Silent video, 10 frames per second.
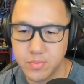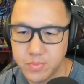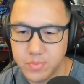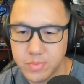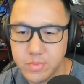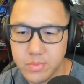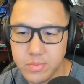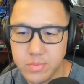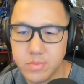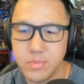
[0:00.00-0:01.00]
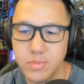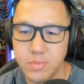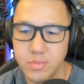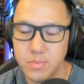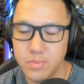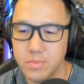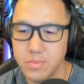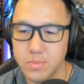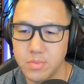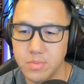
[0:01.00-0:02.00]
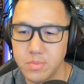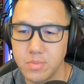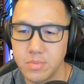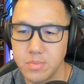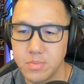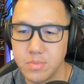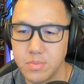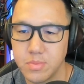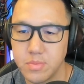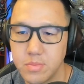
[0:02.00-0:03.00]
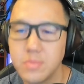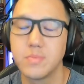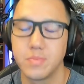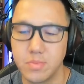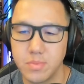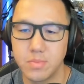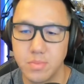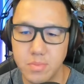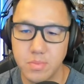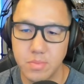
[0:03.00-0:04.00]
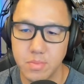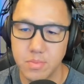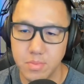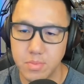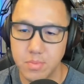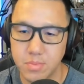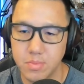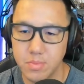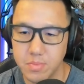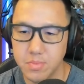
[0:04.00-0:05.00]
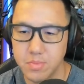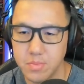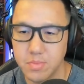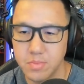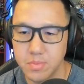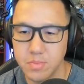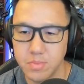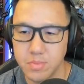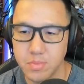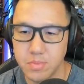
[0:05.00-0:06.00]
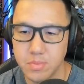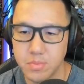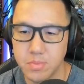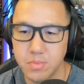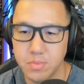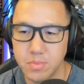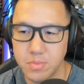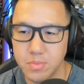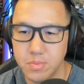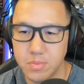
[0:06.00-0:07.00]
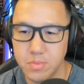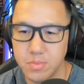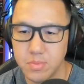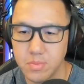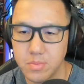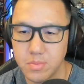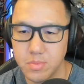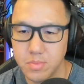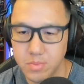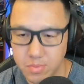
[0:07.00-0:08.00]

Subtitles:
(silent)